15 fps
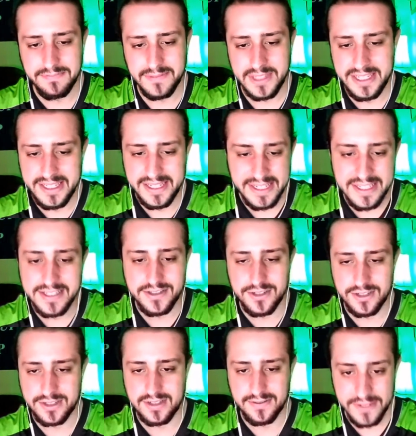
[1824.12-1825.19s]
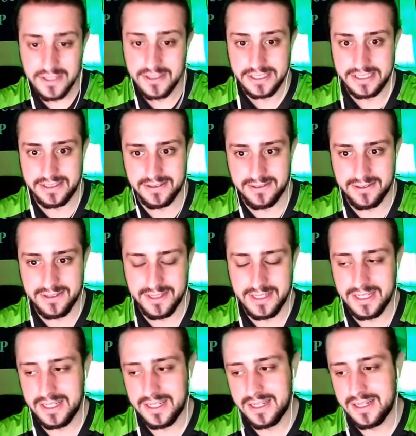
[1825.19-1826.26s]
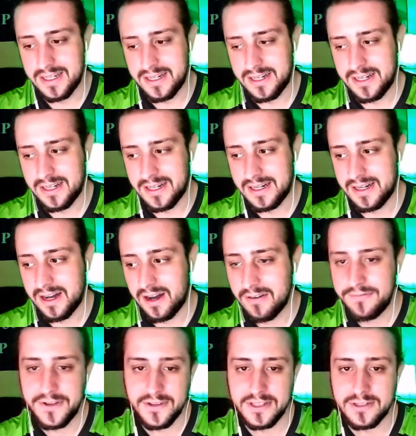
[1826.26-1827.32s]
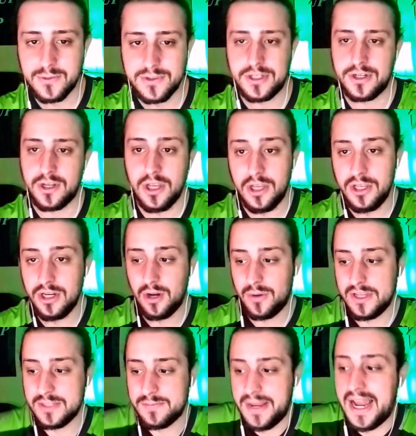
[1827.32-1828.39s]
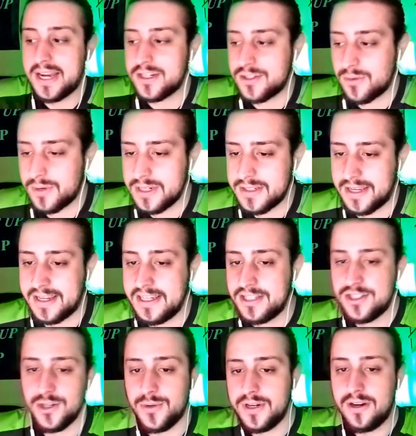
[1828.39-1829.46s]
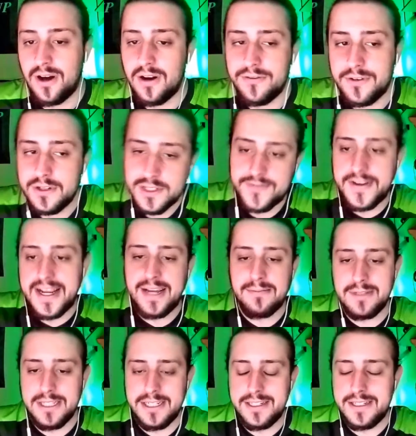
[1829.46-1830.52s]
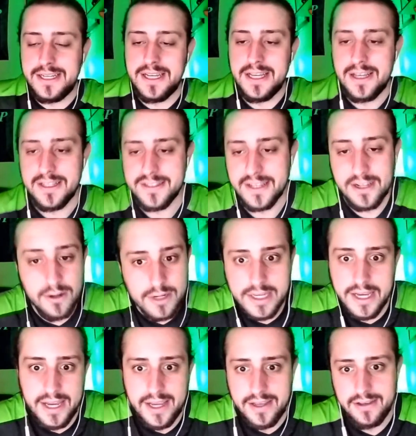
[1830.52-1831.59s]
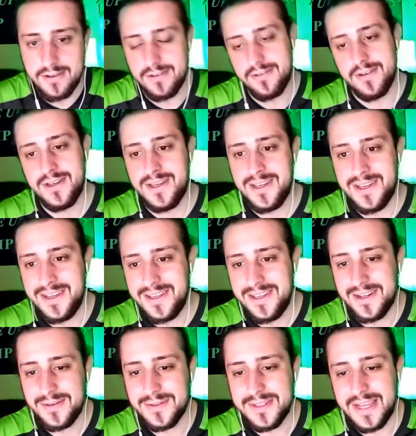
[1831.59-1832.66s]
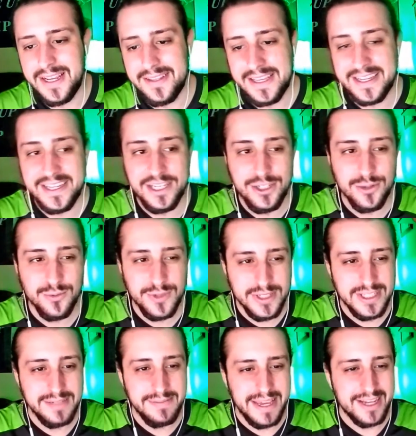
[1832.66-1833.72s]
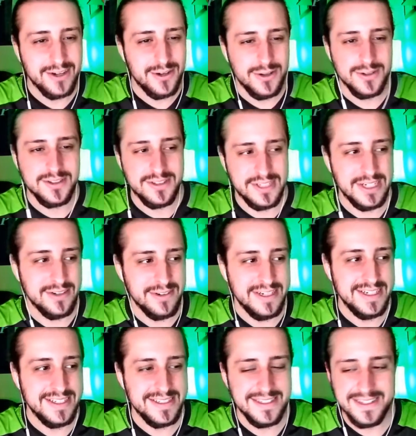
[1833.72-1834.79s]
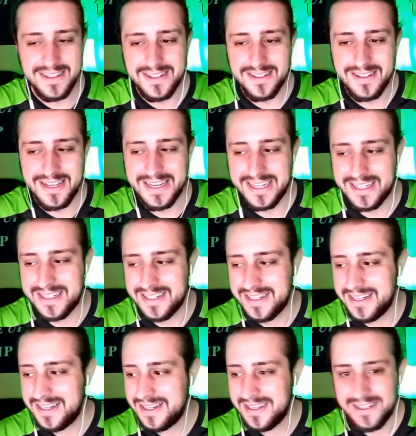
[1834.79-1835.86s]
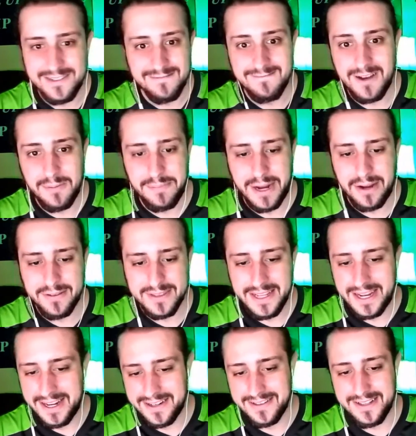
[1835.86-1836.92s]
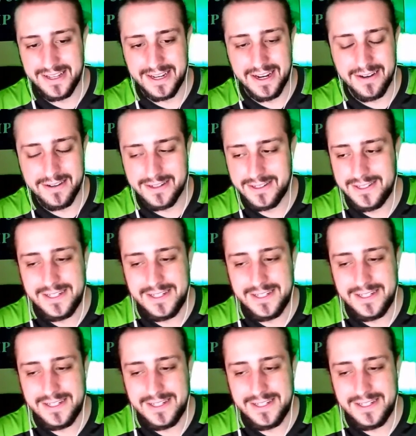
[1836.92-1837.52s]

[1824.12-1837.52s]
He is just a villain. A villain with his backstory is like he's doing it all for his family. It's like, okay, you know what I'm saying? Like, can you really make a whole series like about that? Like, I